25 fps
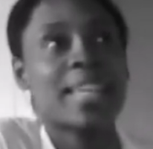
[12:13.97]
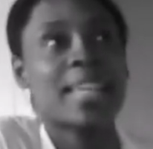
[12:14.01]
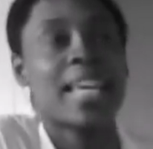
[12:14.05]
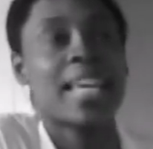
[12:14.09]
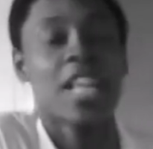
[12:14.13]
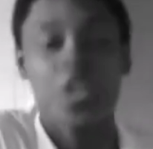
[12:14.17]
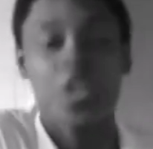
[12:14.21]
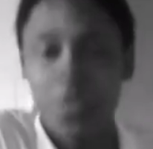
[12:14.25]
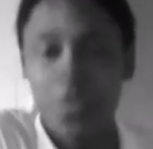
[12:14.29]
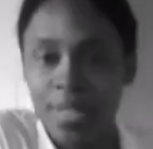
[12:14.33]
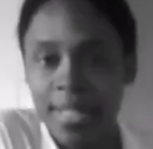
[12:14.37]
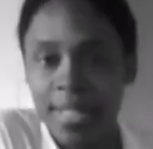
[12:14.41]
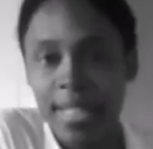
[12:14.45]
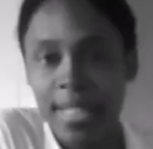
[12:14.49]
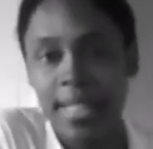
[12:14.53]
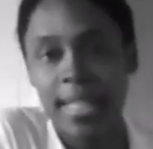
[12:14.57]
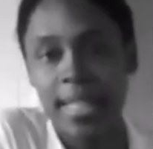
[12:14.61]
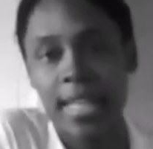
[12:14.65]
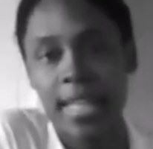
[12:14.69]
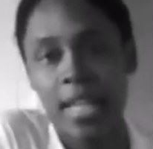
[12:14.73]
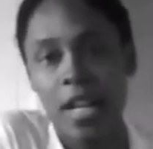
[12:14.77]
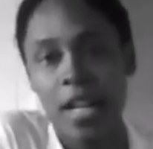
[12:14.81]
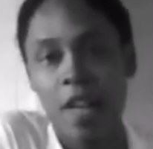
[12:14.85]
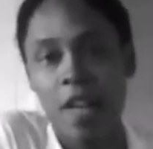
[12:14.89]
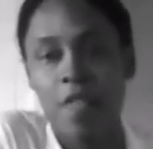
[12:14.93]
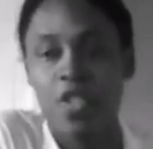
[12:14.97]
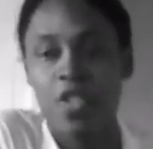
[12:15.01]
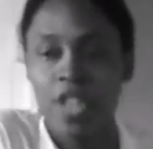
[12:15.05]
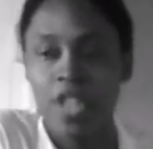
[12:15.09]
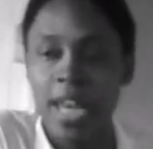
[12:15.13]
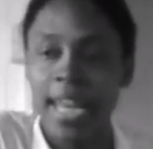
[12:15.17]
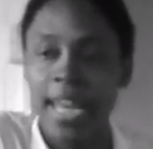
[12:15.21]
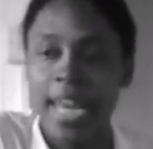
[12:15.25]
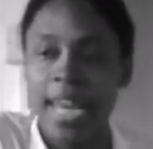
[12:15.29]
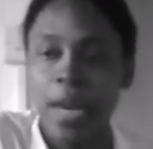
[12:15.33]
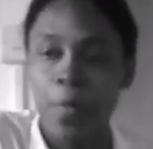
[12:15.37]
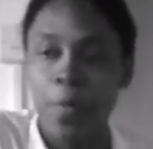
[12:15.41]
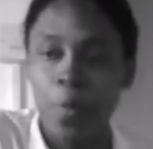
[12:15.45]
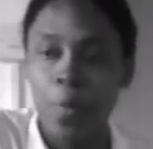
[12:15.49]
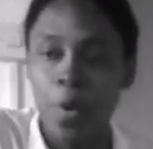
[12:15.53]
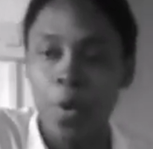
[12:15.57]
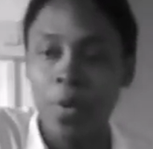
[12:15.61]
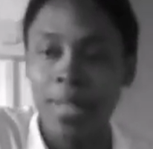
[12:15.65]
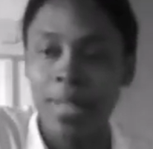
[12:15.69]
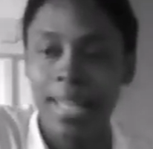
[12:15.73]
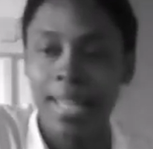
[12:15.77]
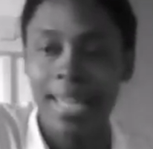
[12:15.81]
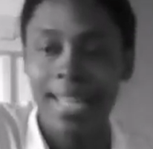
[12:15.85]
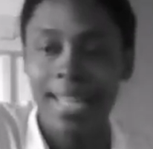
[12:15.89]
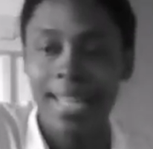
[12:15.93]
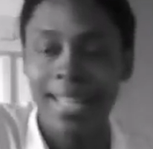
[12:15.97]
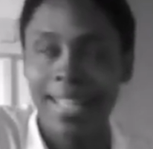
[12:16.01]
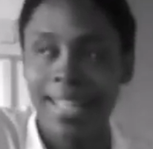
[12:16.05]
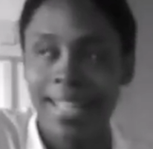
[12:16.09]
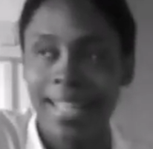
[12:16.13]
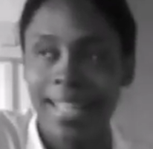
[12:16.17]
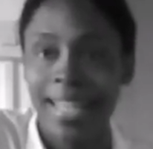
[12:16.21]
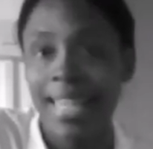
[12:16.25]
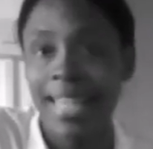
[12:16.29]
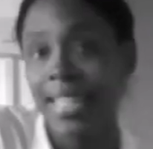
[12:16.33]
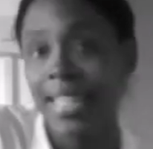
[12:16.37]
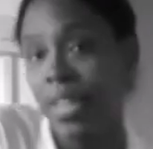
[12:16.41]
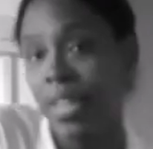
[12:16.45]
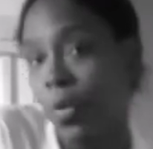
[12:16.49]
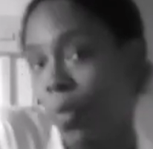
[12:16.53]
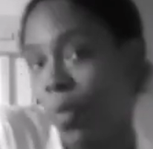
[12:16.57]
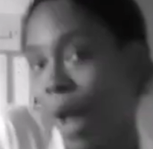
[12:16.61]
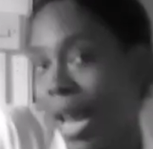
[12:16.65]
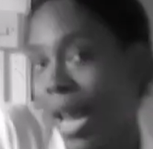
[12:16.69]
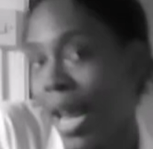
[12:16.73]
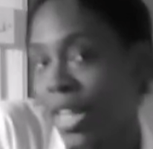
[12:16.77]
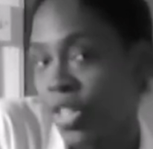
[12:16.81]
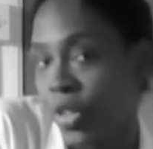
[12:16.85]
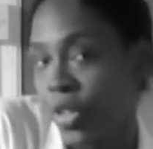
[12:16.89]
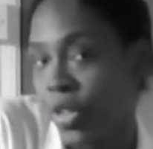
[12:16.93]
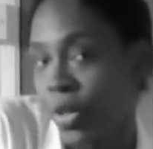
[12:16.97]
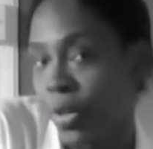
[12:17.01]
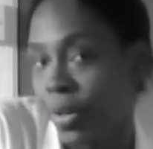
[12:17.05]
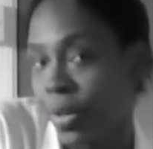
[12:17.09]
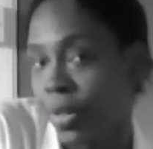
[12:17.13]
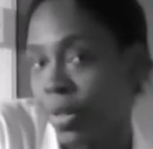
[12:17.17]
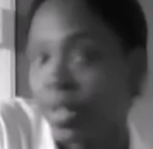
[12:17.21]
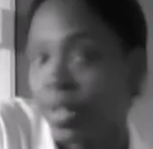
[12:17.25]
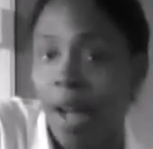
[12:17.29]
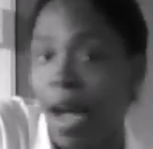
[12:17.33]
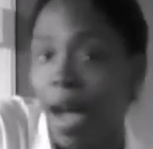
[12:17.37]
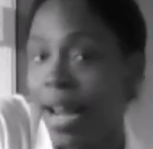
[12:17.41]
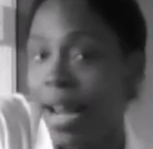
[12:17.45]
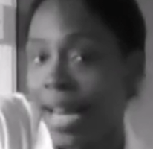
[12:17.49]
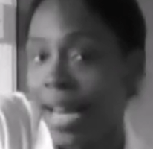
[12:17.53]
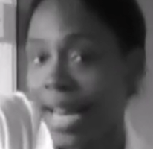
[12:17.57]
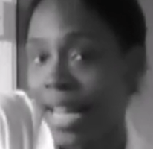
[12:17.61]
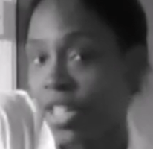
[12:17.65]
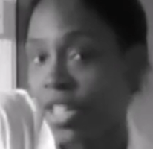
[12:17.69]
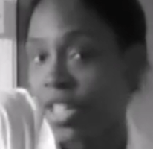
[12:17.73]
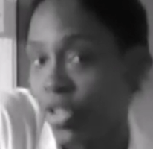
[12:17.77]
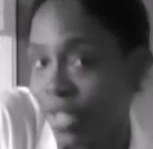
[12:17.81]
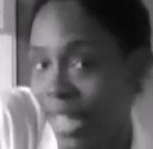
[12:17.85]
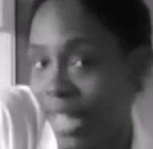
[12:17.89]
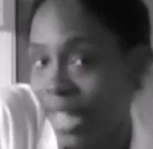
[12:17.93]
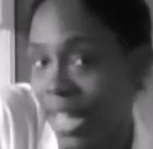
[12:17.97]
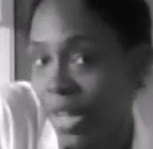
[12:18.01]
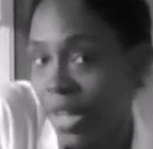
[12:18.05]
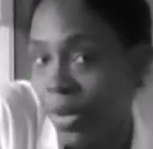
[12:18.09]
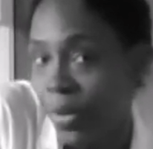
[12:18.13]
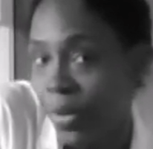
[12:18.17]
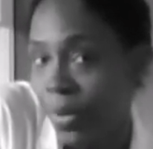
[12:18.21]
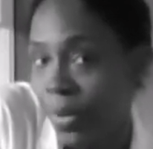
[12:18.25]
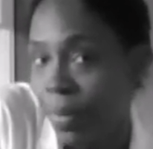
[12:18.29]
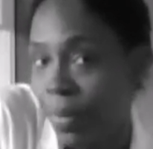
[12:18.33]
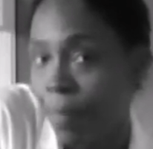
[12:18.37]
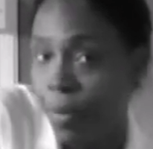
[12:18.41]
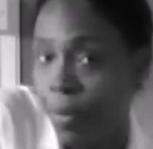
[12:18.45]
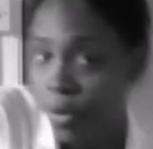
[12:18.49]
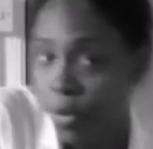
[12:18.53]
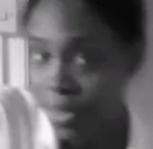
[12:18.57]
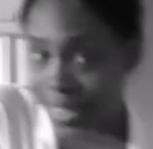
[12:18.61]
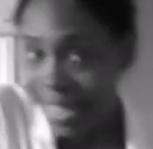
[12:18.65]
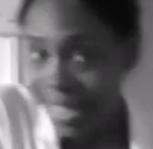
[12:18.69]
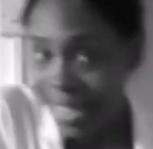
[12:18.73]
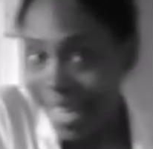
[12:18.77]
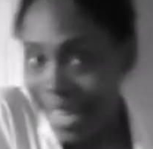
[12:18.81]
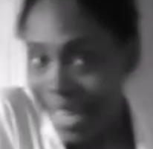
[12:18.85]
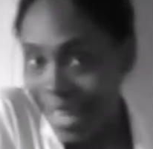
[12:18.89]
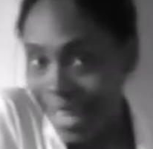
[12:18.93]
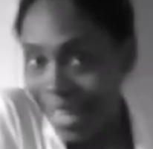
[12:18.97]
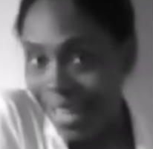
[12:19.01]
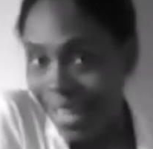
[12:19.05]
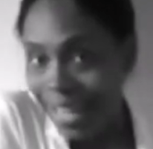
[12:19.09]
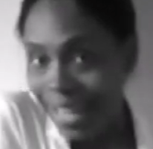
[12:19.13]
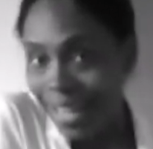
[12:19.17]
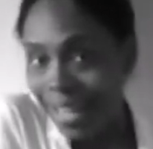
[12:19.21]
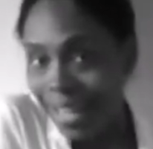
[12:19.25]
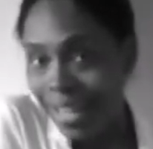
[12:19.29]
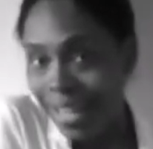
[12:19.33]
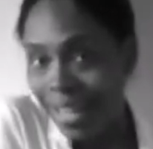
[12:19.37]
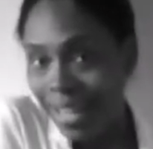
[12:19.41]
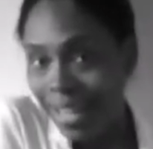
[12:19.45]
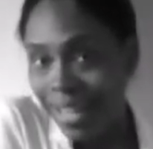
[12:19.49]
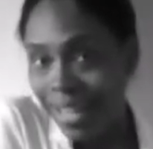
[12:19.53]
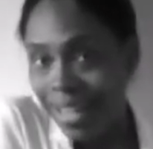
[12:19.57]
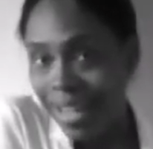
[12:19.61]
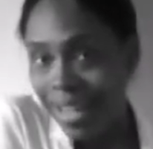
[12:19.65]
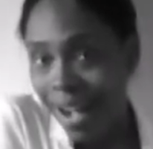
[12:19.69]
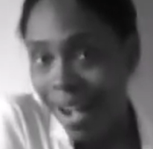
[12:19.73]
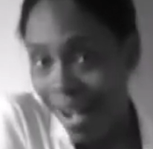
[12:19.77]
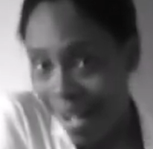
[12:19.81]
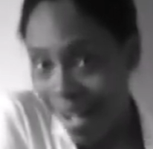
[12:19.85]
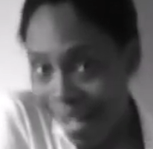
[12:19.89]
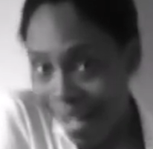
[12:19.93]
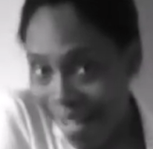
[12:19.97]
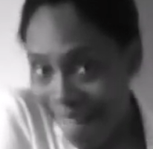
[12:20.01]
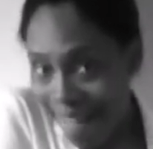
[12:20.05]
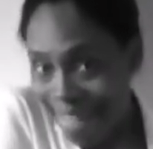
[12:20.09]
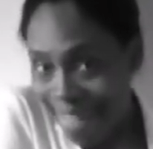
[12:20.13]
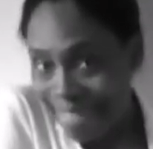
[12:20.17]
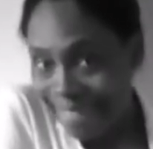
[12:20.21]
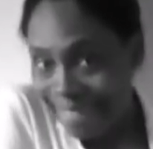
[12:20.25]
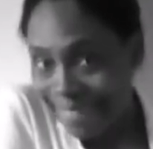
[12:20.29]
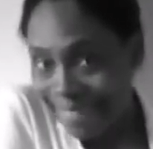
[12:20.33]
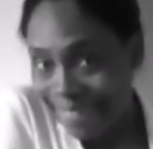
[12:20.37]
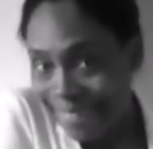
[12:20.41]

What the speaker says: interestingly enough, J.K. Rowling is a writer, not an entertainer, per se. Huh?